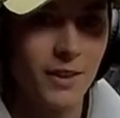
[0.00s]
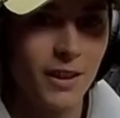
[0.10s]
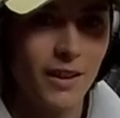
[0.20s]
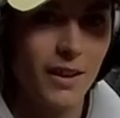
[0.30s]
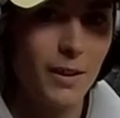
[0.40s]

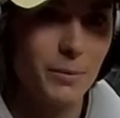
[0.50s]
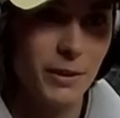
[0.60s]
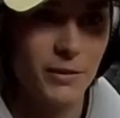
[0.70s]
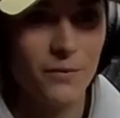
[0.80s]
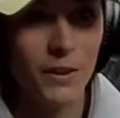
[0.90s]

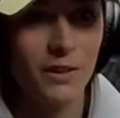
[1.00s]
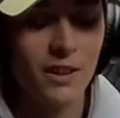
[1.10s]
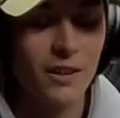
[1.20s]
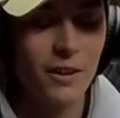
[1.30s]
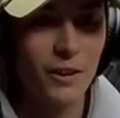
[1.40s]
It feels
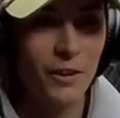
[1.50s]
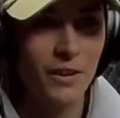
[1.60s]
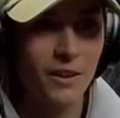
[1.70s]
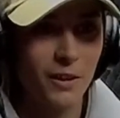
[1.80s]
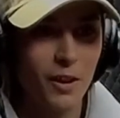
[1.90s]
like a good
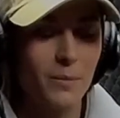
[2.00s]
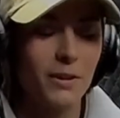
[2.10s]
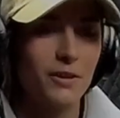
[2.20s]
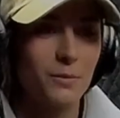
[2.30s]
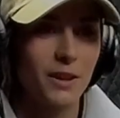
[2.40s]

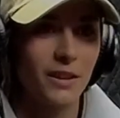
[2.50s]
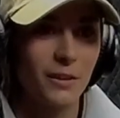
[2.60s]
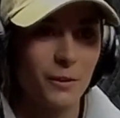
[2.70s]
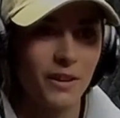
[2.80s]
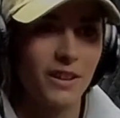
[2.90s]

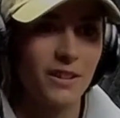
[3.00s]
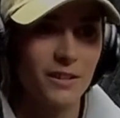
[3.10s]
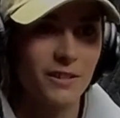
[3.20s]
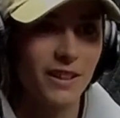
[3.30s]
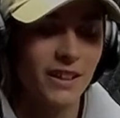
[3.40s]
accomplishment going
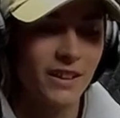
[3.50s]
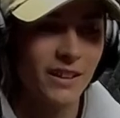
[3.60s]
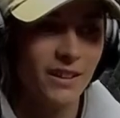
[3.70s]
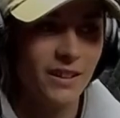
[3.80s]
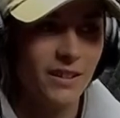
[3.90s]
into it.
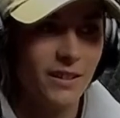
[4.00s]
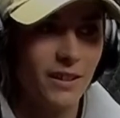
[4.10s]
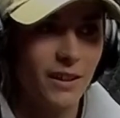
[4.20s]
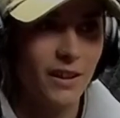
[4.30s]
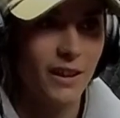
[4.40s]

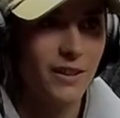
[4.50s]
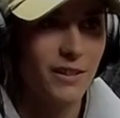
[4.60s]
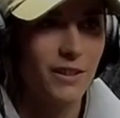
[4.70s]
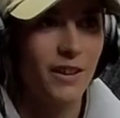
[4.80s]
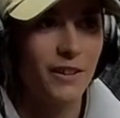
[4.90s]
I
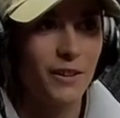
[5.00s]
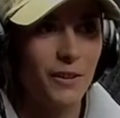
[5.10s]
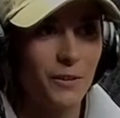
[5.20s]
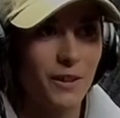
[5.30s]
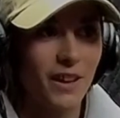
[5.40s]
did not
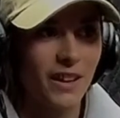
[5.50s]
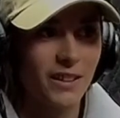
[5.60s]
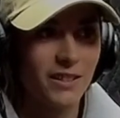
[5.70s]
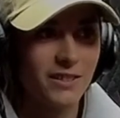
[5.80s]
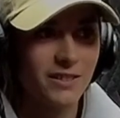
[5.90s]
know
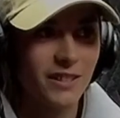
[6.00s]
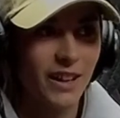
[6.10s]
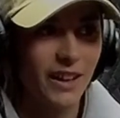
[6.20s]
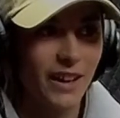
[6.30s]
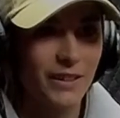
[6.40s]
that
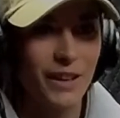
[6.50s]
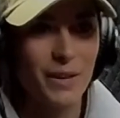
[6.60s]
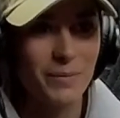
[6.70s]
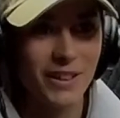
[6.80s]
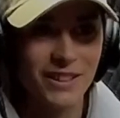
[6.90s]
I had
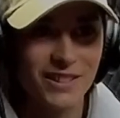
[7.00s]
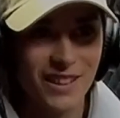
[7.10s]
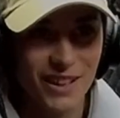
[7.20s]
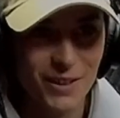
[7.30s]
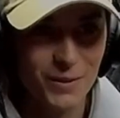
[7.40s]
that many
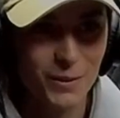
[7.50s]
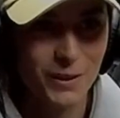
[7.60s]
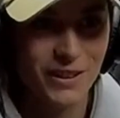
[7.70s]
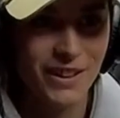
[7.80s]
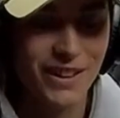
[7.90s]
saves
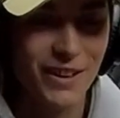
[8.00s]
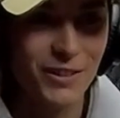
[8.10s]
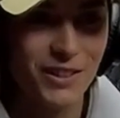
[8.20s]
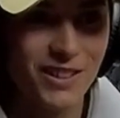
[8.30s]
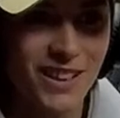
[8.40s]
when they
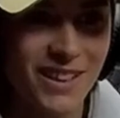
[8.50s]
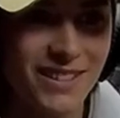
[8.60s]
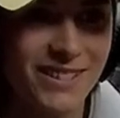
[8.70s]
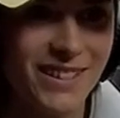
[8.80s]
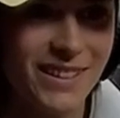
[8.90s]
announced
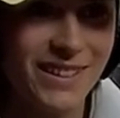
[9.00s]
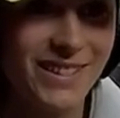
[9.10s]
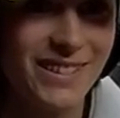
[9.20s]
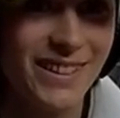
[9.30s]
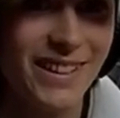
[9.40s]
it,
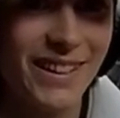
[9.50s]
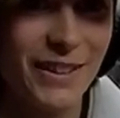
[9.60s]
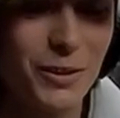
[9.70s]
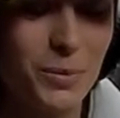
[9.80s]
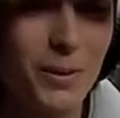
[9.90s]

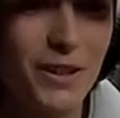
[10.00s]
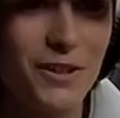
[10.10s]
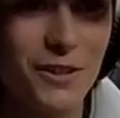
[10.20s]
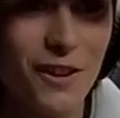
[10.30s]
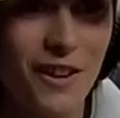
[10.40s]
and I was pretty
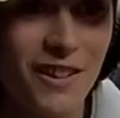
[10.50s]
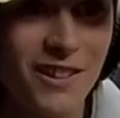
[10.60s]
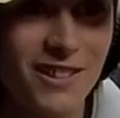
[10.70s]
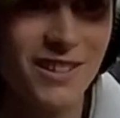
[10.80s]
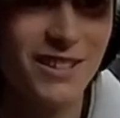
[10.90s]

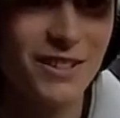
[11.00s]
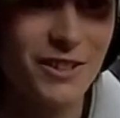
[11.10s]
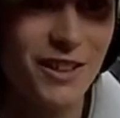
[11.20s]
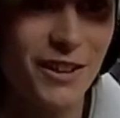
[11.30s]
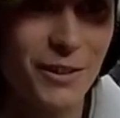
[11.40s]
shocked, and the
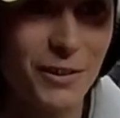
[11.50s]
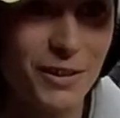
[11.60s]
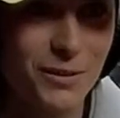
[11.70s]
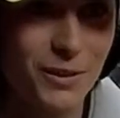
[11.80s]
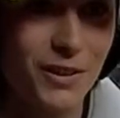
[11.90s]

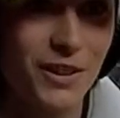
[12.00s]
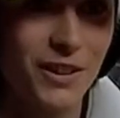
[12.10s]
shutouts was a